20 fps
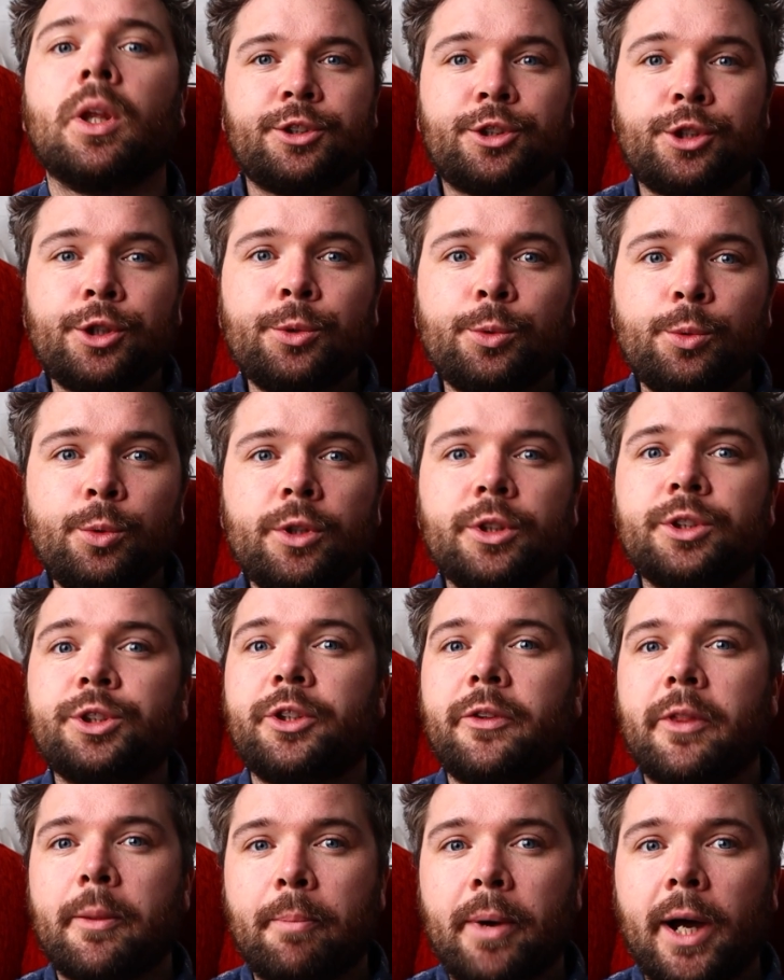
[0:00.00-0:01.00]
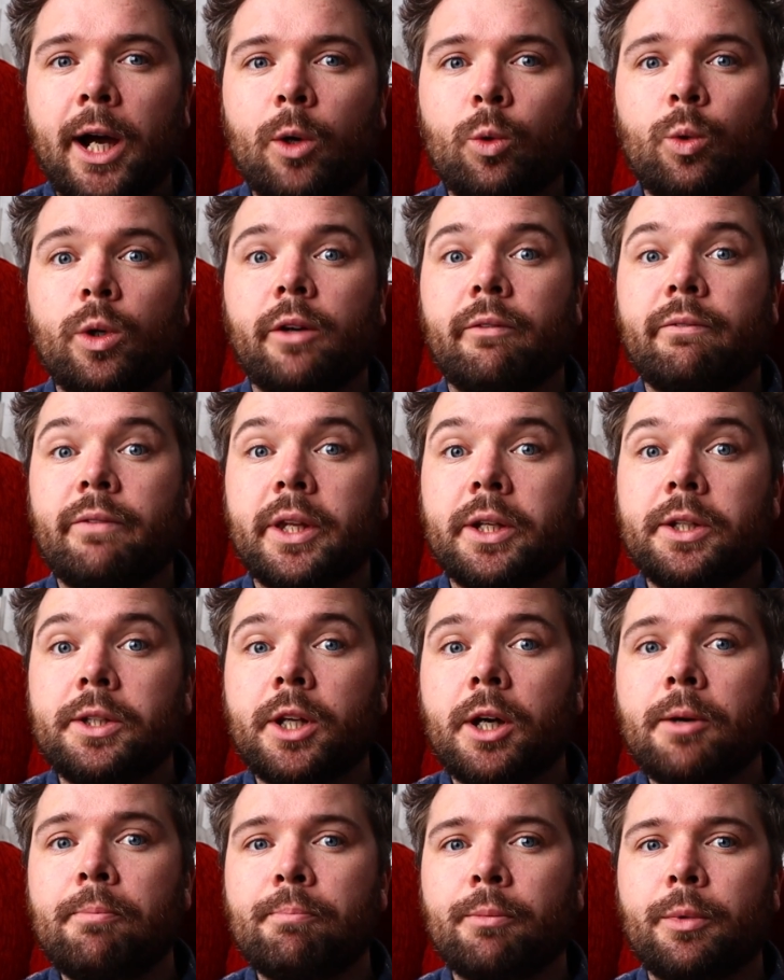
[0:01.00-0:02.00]
2 to the power of the
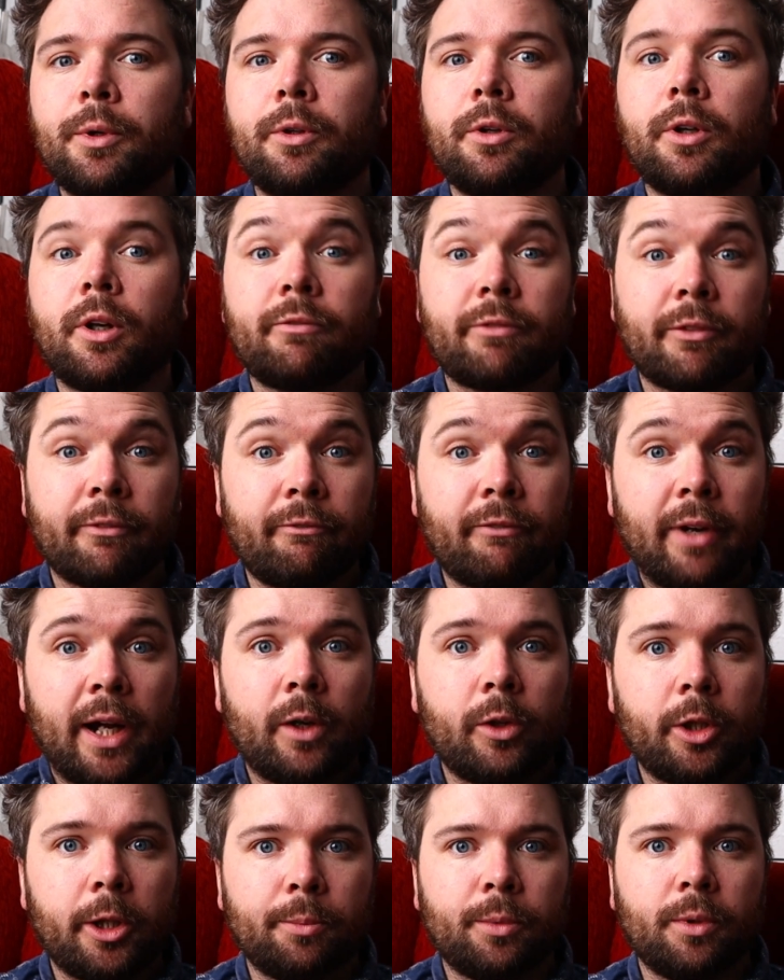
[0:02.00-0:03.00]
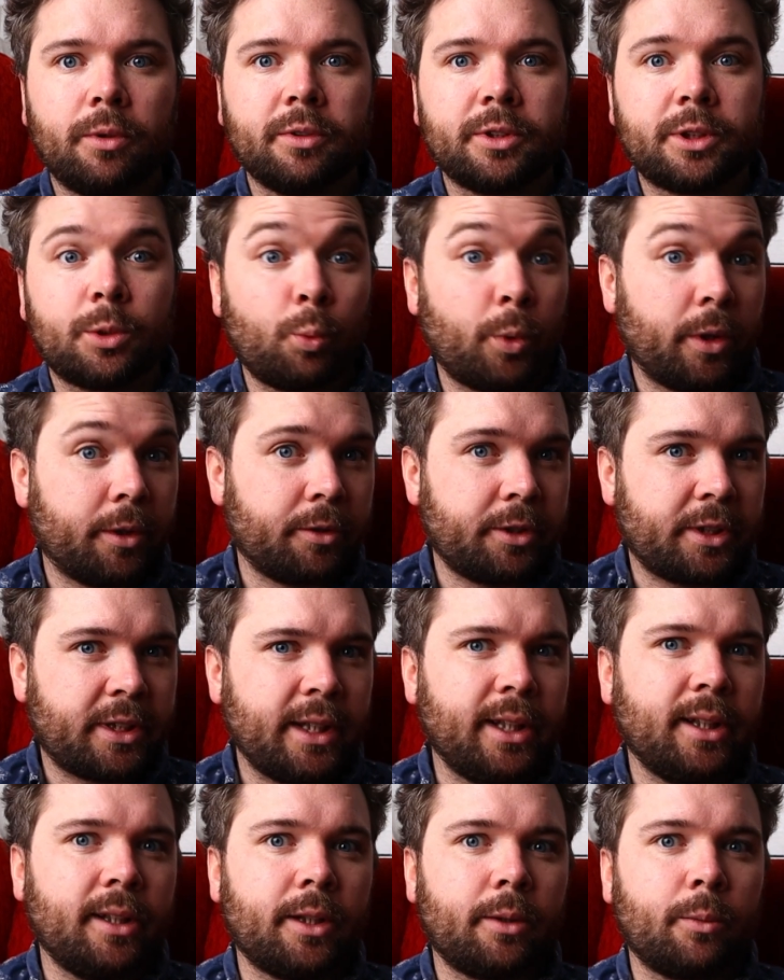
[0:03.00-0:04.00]
number of variables we're
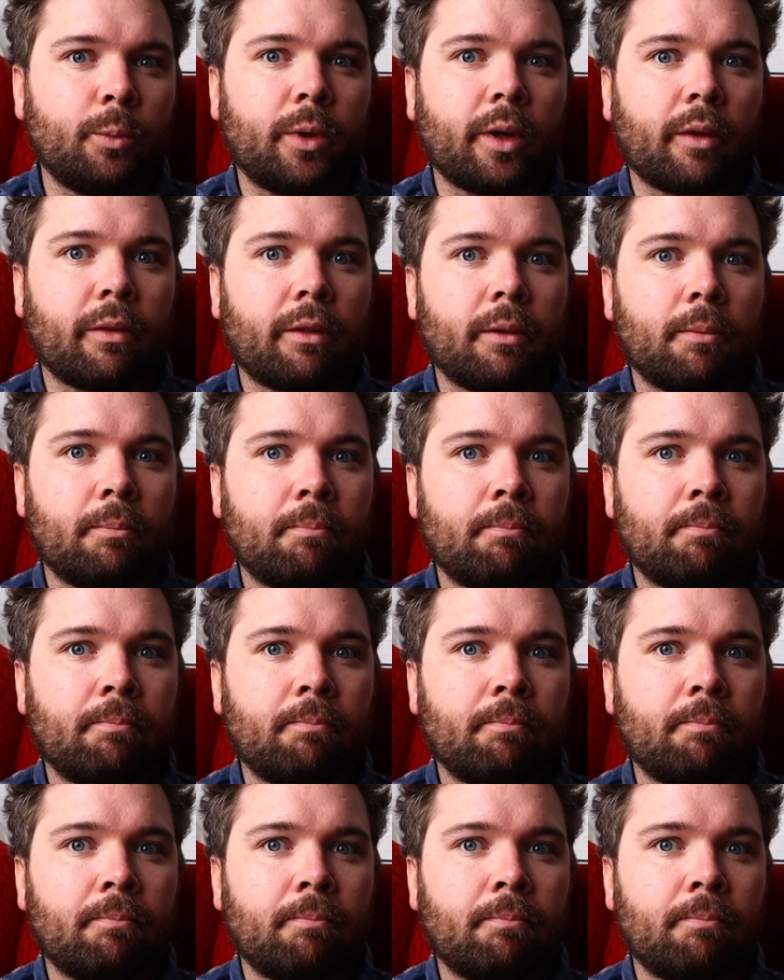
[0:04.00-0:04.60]
dealing with.